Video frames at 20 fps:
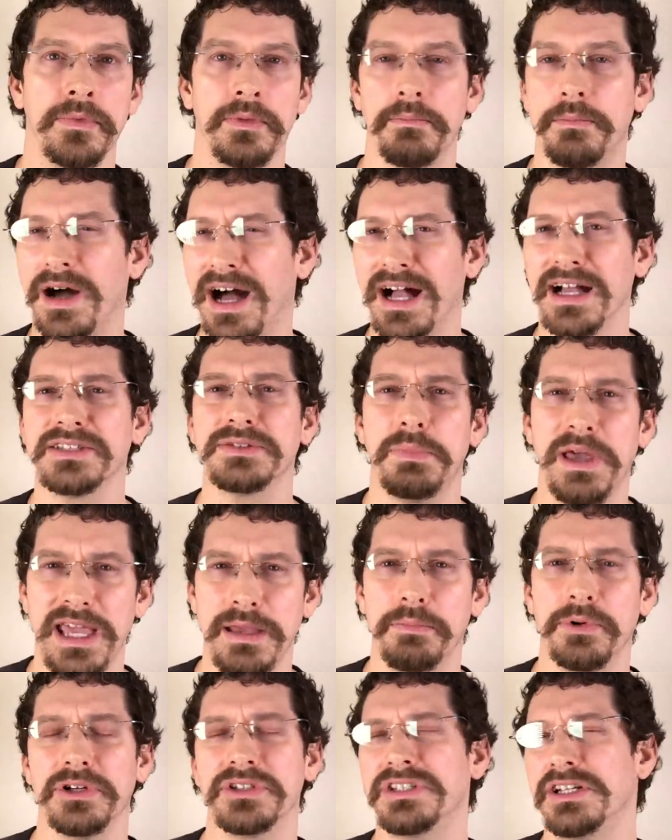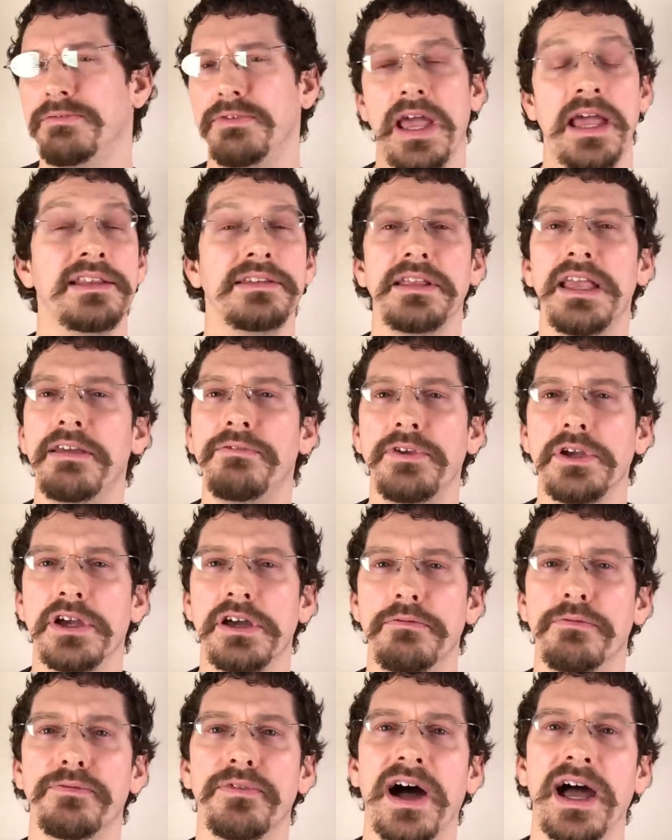box papers, and if you
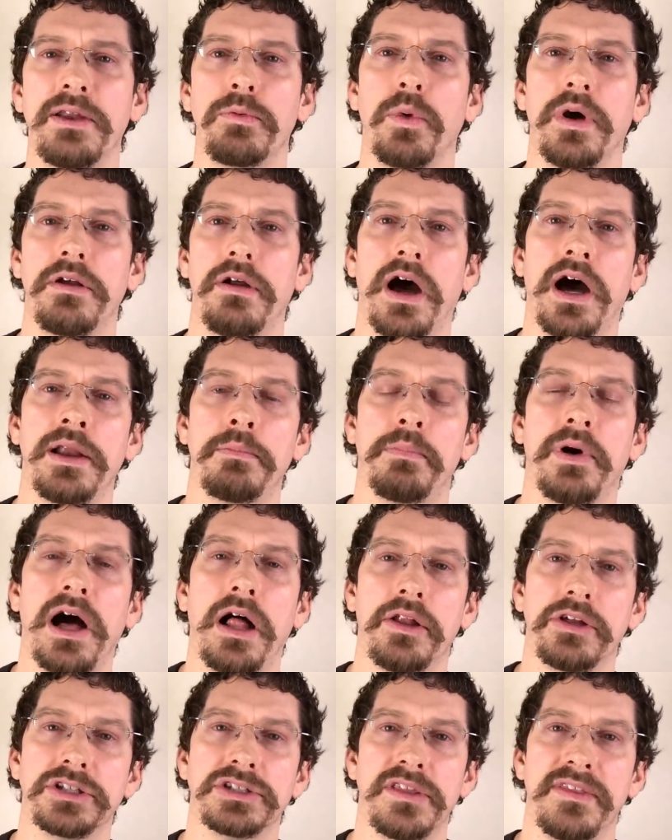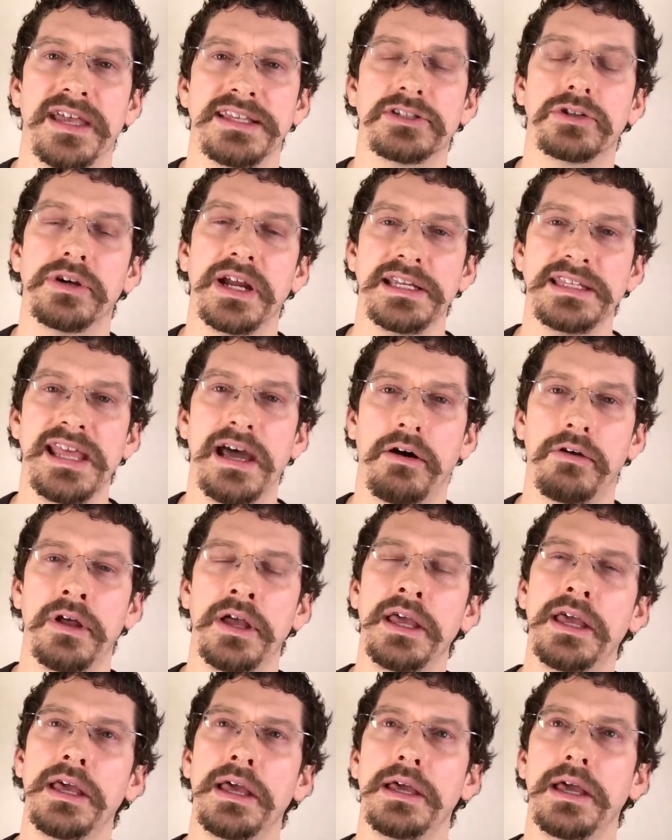can find one unpolished, then that's great. Now,
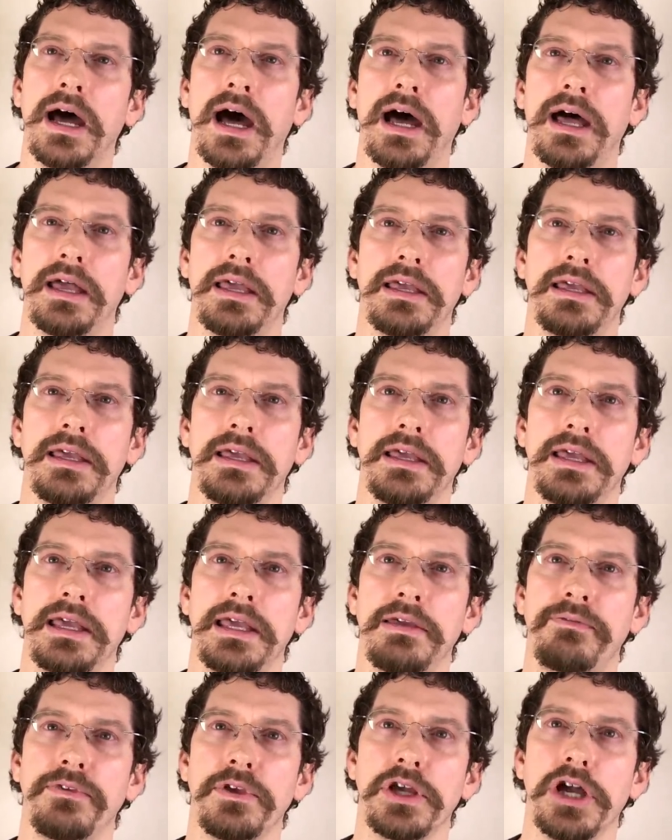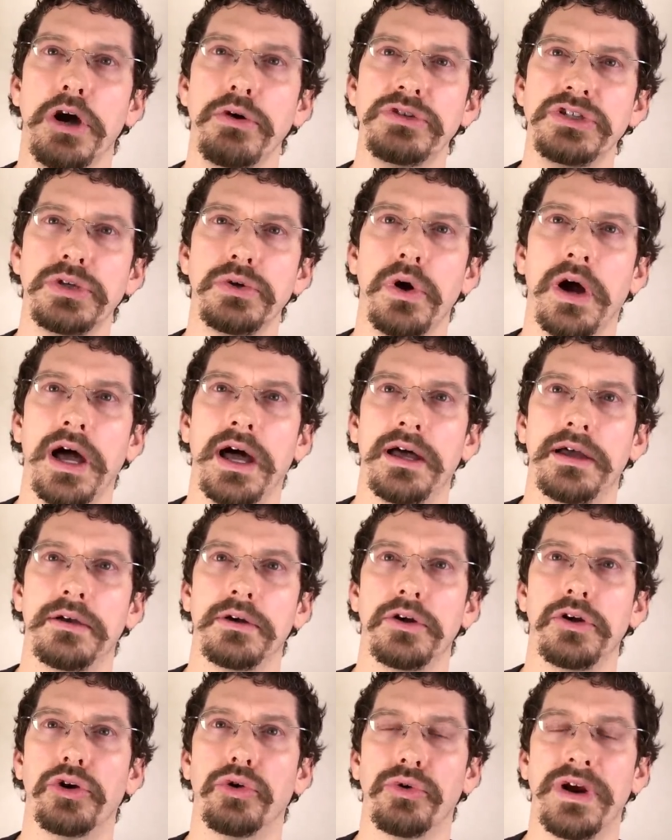if you go to a
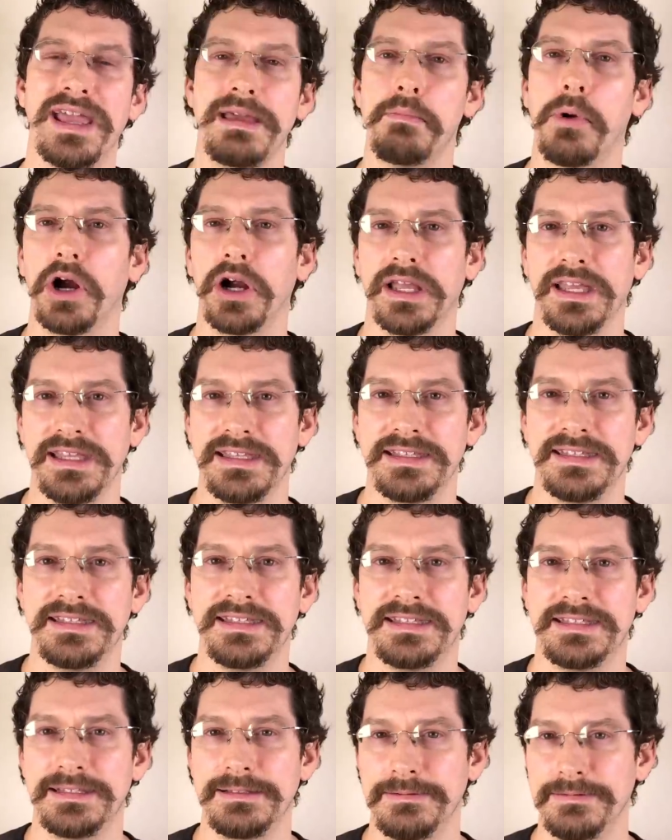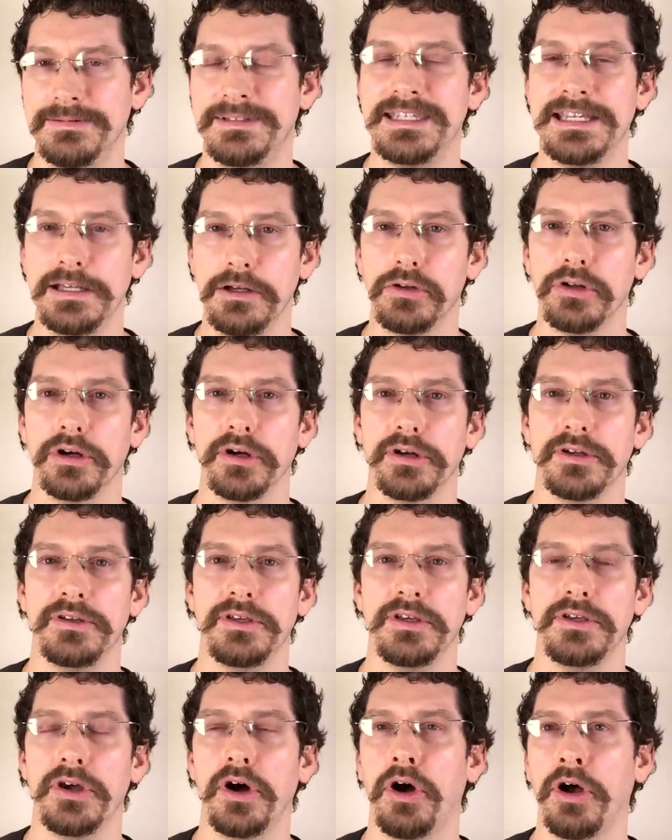gray market dealer,
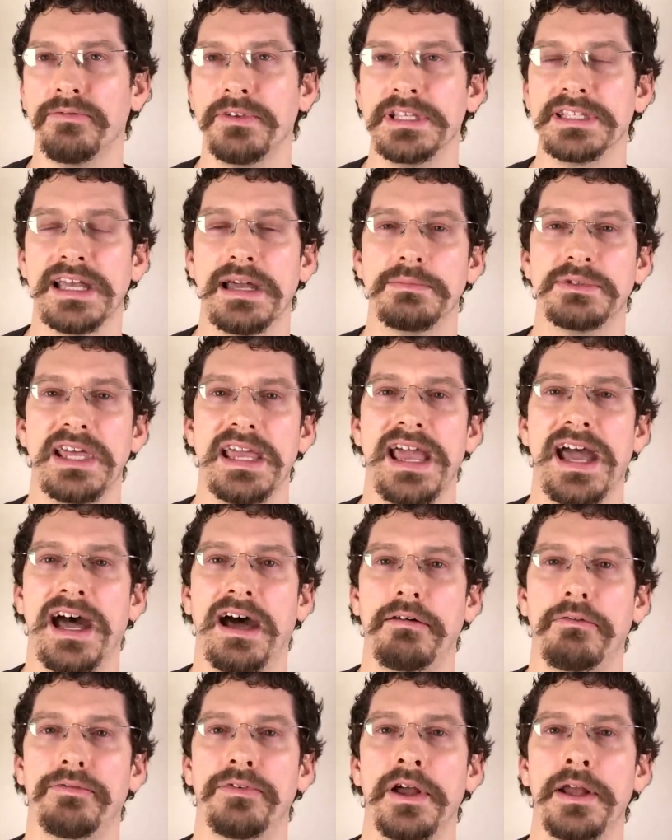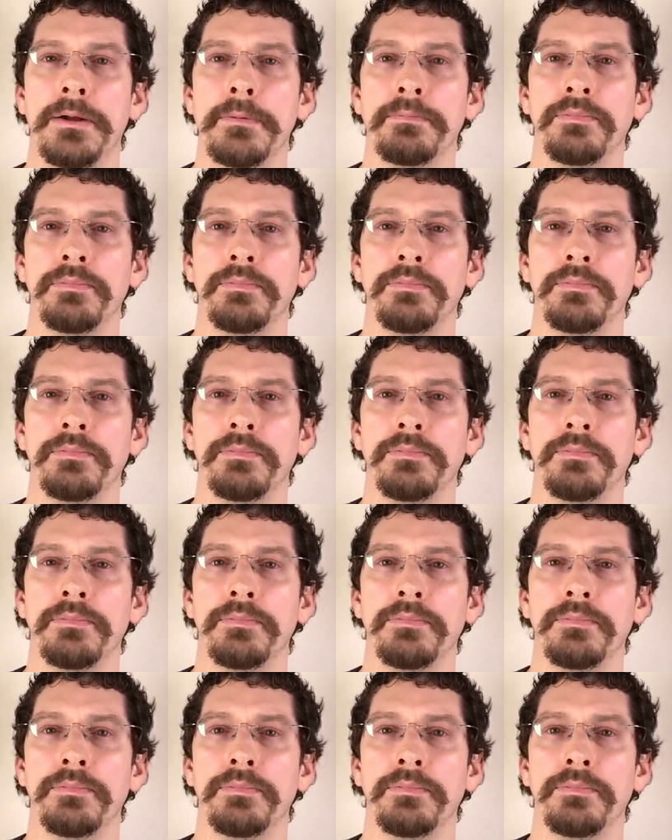oftentimes they have